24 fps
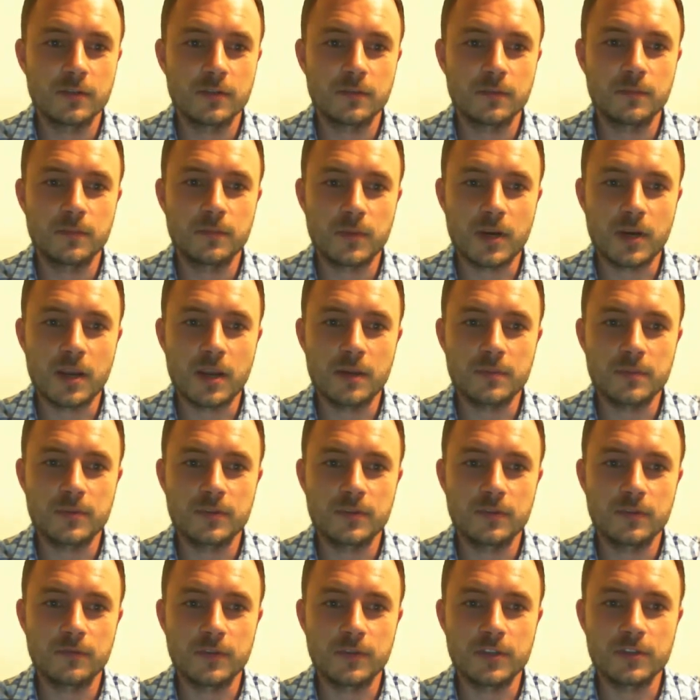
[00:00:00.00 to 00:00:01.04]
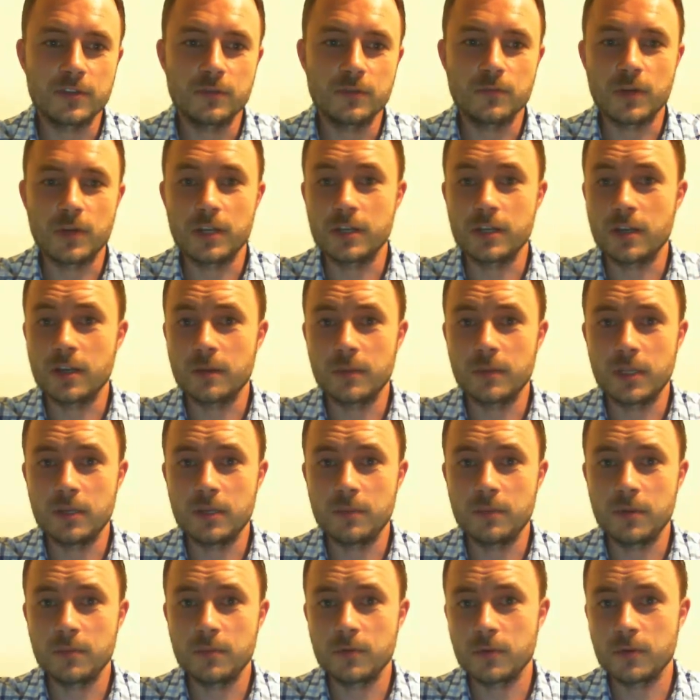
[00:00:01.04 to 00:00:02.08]
So perhaps the reason why not
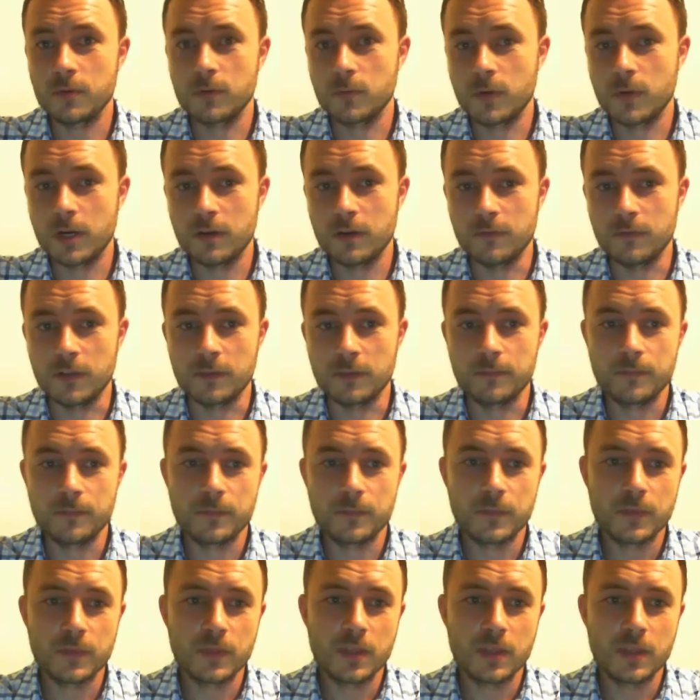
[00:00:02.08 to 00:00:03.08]
many people are aware of it.